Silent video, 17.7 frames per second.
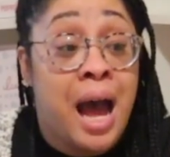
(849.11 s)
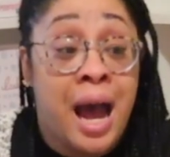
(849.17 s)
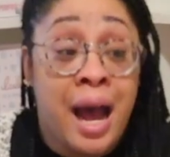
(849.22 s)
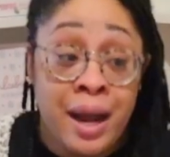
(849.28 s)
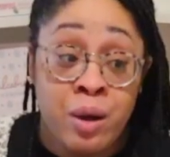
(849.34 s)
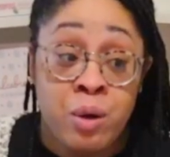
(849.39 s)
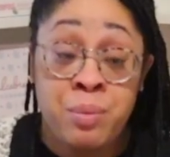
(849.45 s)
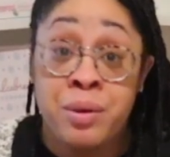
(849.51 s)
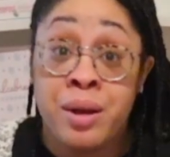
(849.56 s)

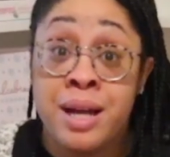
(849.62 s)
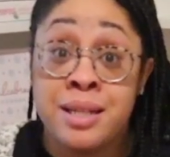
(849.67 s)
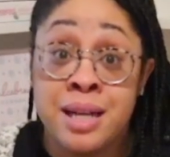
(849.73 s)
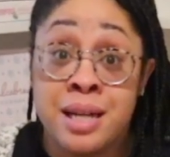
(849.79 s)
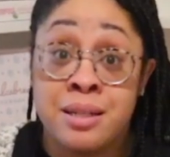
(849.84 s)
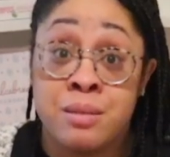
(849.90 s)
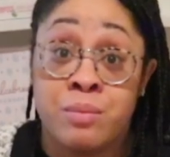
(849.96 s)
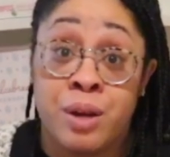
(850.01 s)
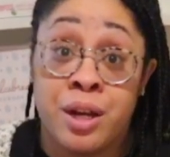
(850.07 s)
I hope you guys
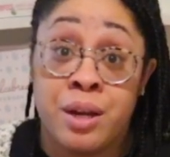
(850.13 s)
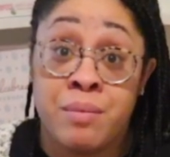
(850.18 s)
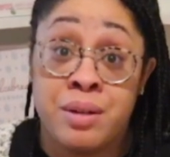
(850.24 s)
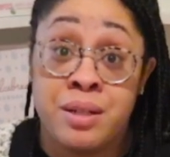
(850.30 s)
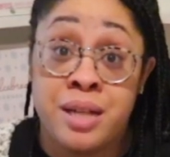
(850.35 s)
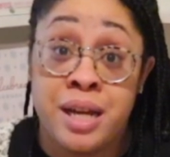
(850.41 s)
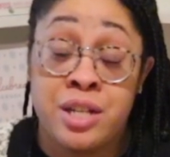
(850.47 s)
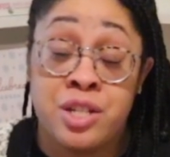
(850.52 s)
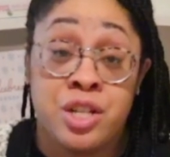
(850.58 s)
got some
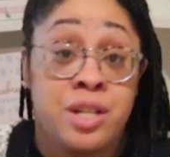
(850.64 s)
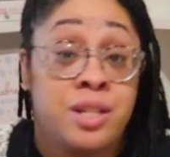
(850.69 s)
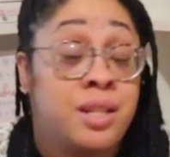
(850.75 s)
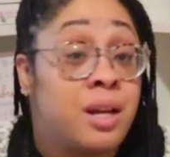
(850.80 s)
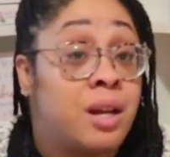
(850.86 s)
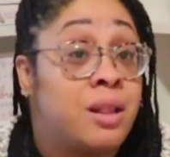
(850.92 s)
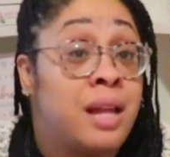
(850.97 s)
recommendations.